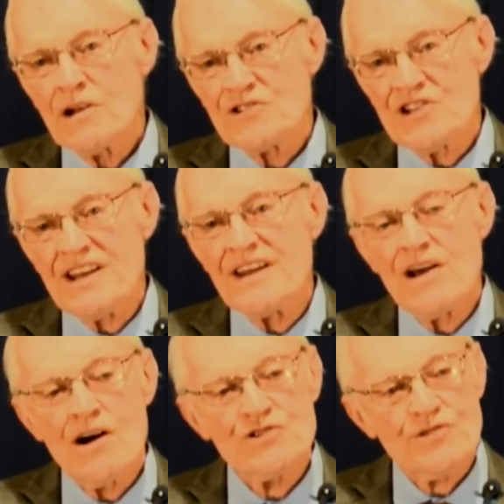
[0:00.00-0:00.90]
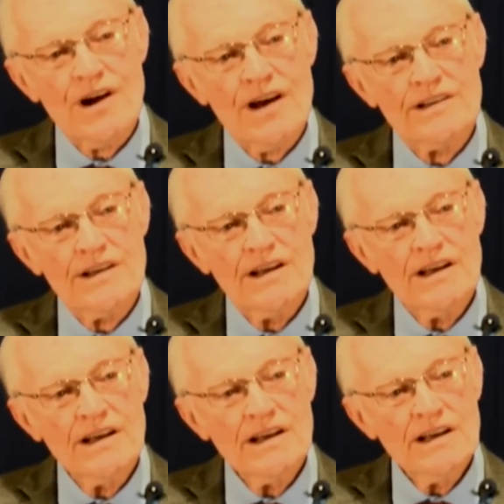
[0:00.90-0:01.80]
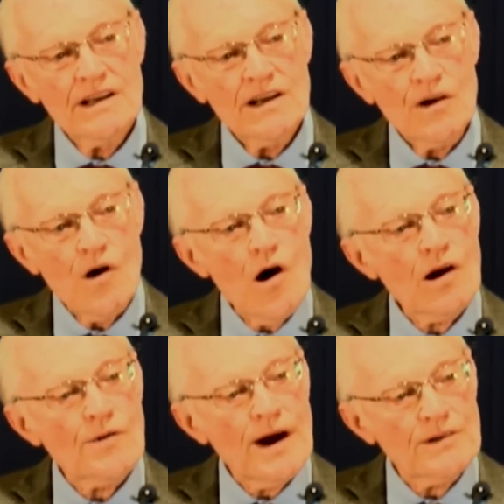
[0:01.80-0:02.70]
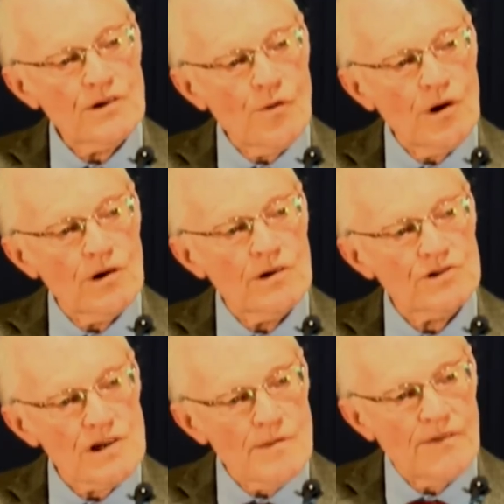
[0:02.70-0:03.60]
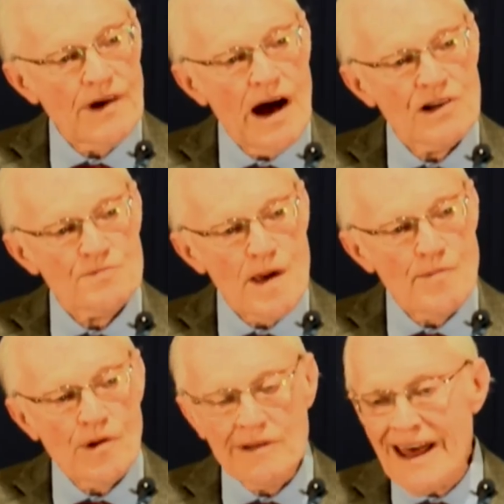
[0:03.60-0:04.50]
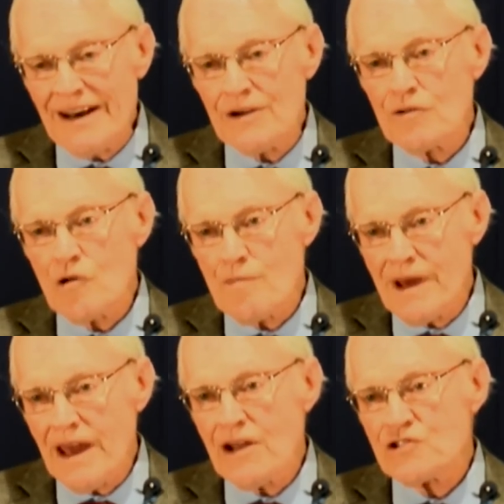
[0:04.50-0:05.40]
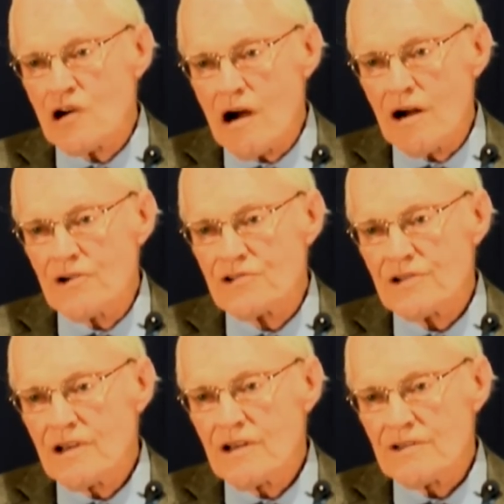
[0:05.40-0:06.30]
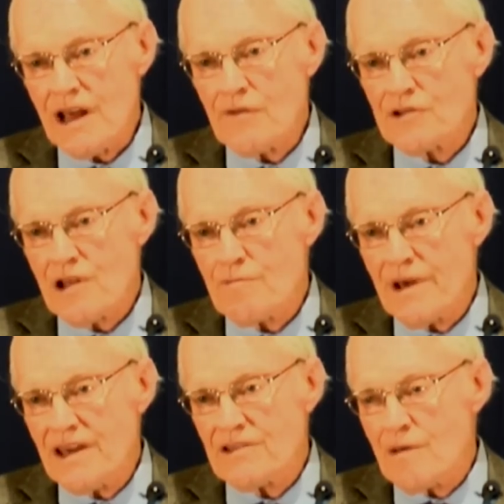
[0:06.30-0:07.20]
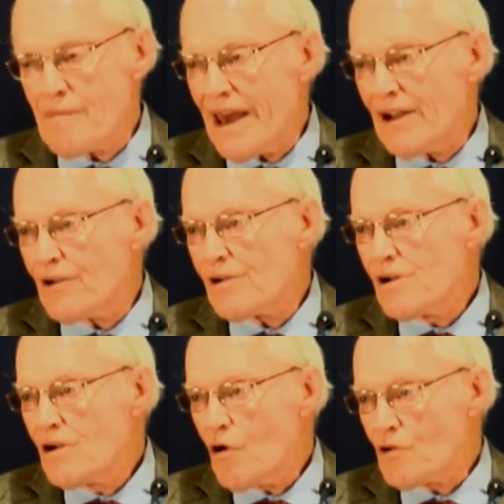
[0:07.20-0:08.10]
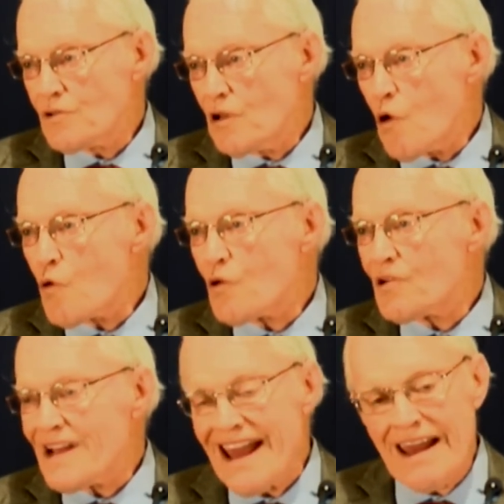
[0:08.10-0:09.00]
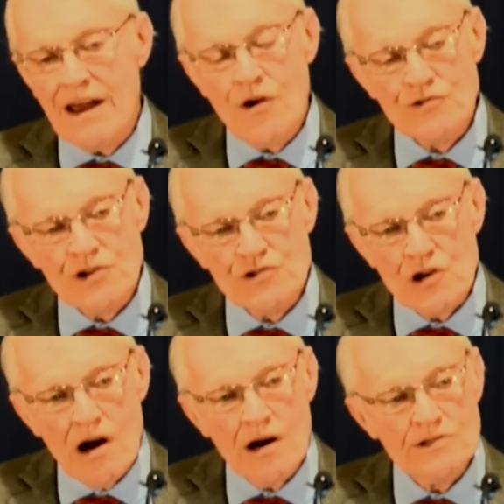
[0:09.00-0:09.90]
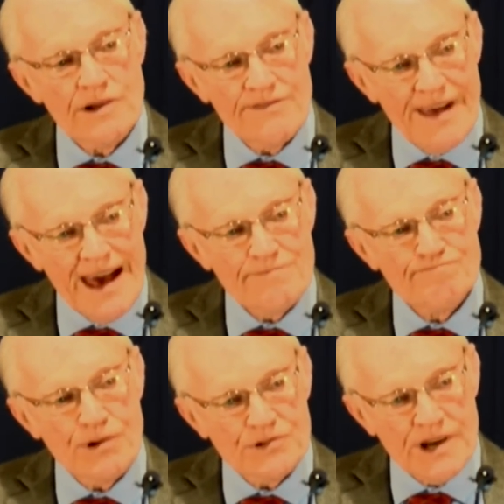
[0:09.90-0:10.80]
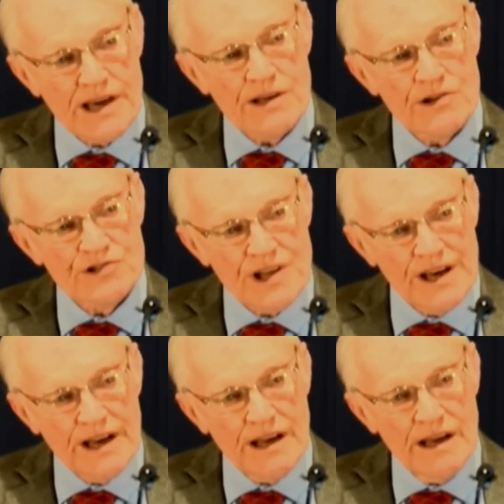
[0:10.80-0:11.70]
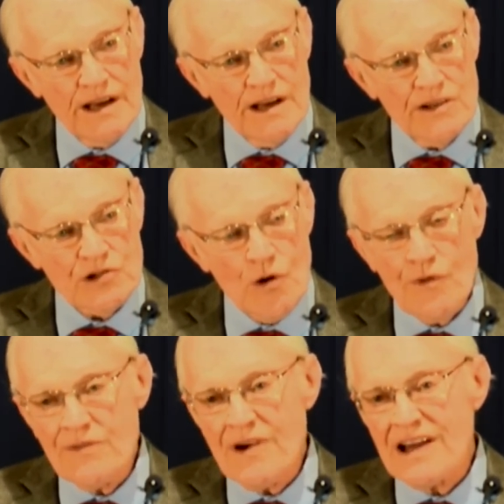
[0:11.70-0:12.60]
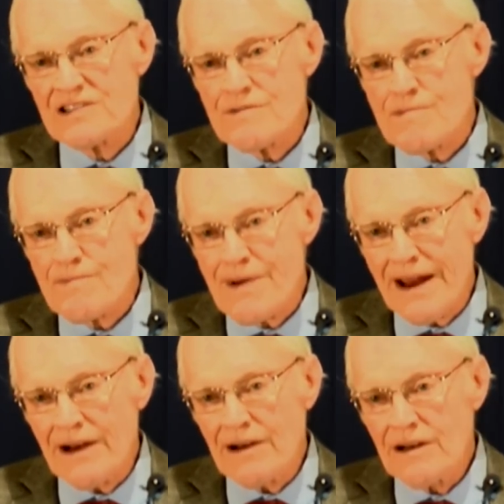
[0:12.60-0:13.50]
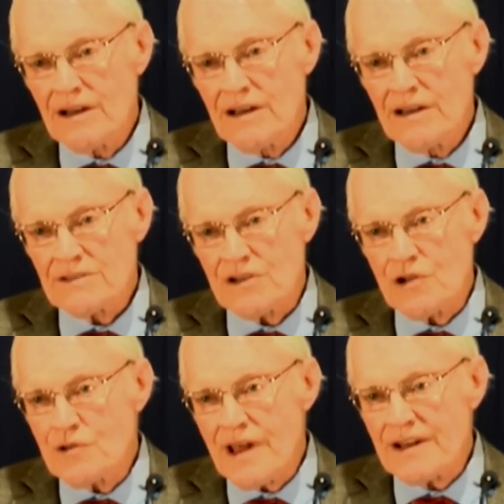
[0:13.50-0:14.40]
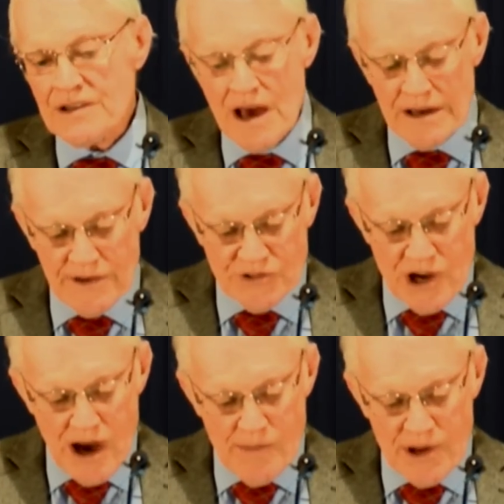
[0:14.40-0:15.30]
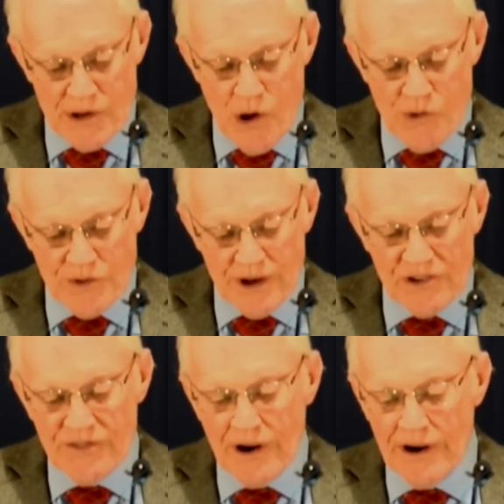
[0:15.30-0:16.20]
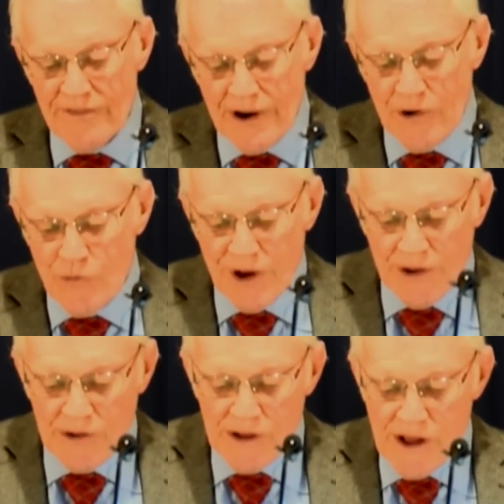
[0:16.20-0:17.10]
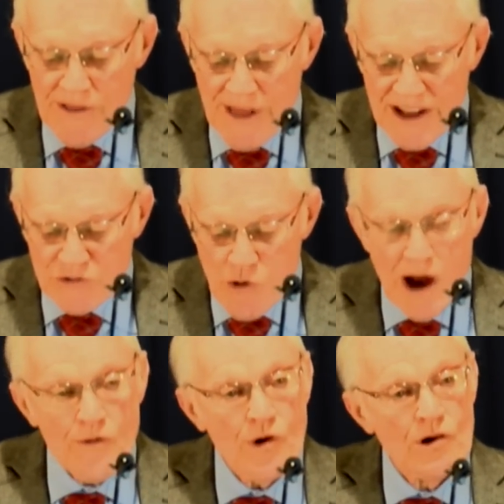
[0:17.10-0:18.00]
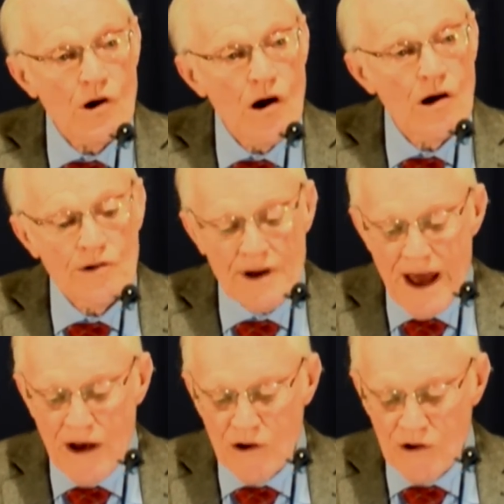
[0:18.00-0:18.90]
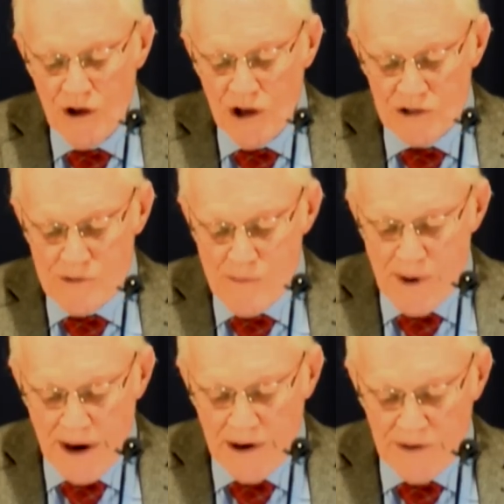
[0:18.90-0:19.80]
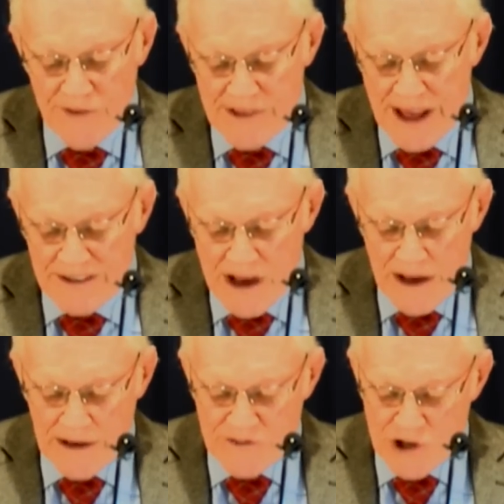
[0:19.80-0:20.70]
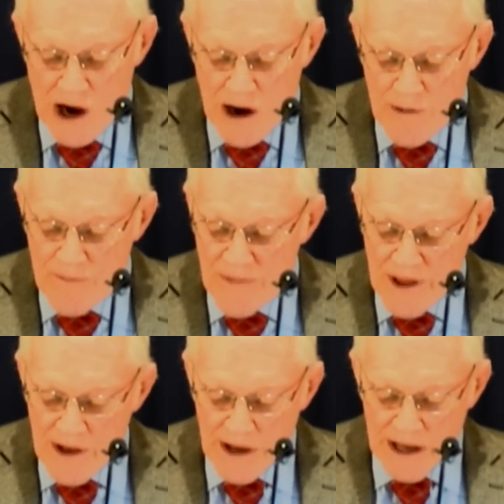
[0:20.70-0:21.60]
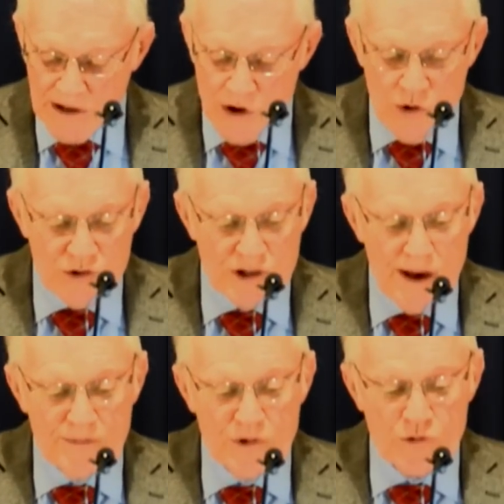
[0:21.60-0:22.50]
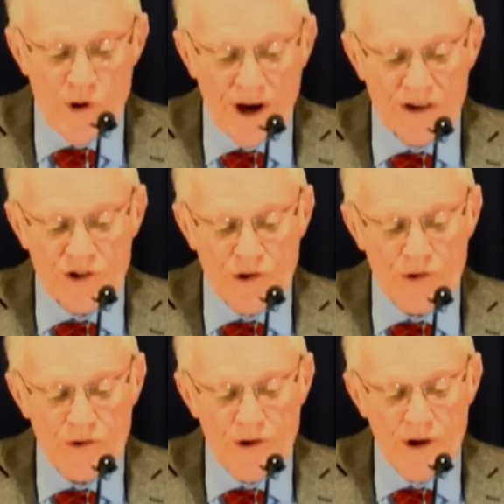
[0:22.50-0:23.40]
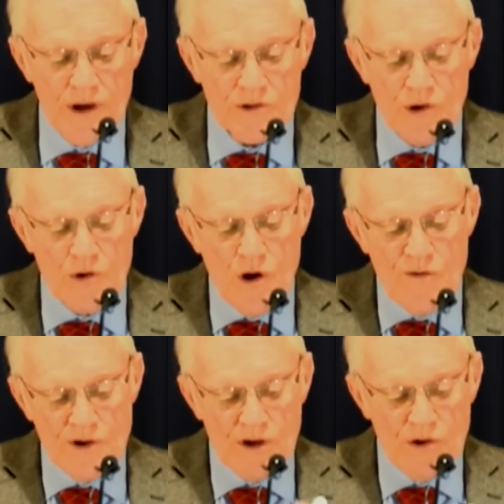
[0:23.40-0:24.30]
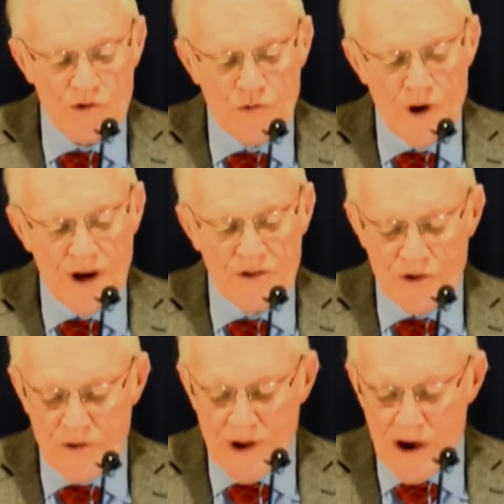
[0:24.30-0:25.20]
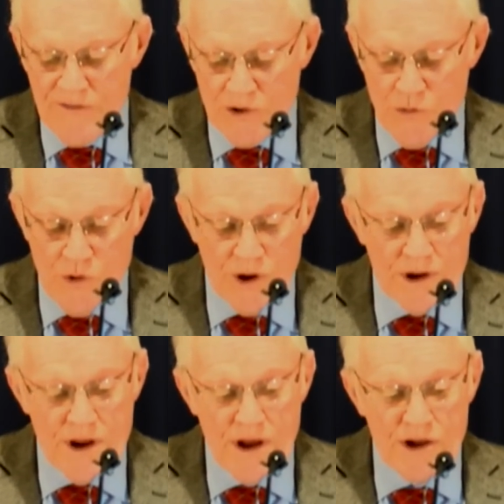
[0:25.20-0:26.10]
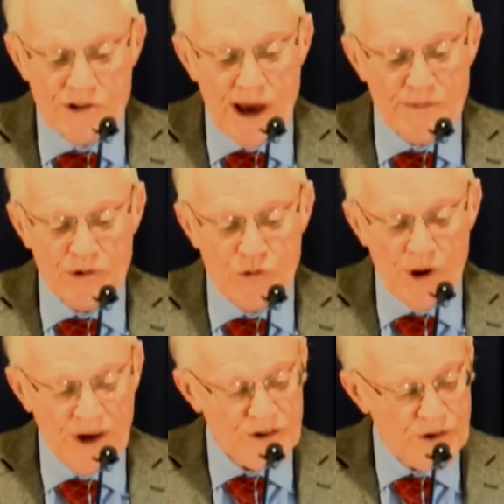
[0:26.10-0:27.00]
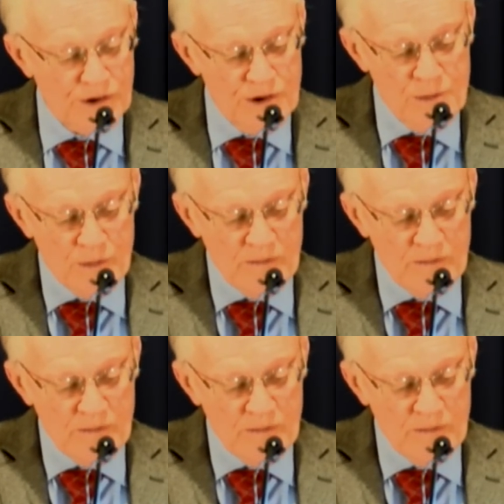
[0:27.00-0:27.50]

Sydney, Australia, all around the world, some of God's people later will be in charge. They will be the mayor or the local king who's in charge of that particular city. So we've got to prepare to do that kind of job and know that it's very, very real. That's why we're called now to prepare for that kind of job. In Luke chapter 22, turn over to Luke 22 now, if you would, chapter 22.